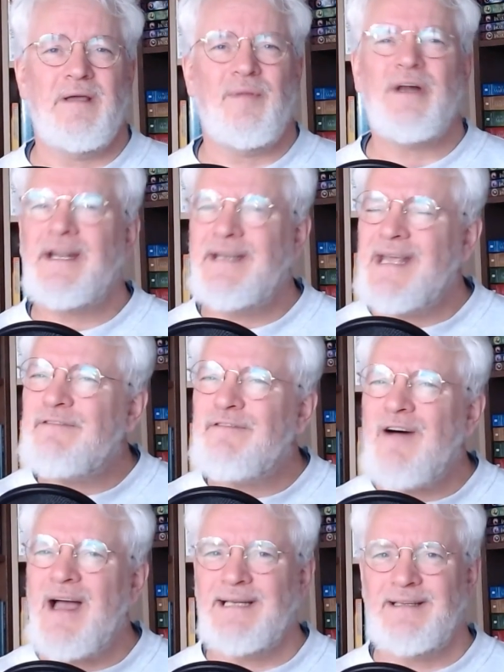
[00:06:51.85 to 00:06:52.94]
But I did
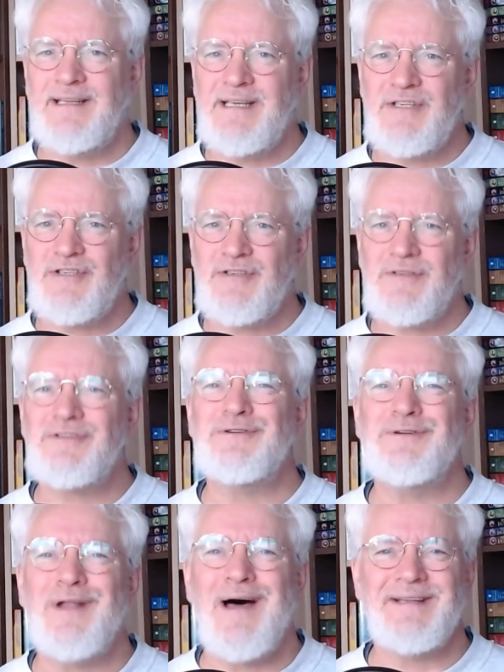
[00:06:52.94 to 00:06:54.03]
find these
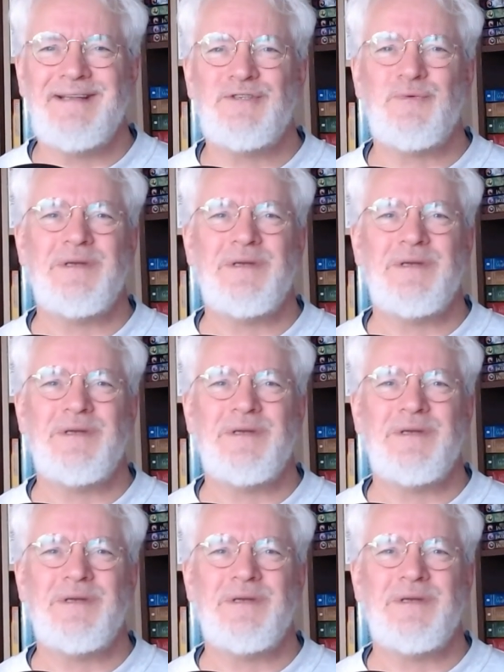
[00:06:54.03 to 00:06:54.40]
two lines,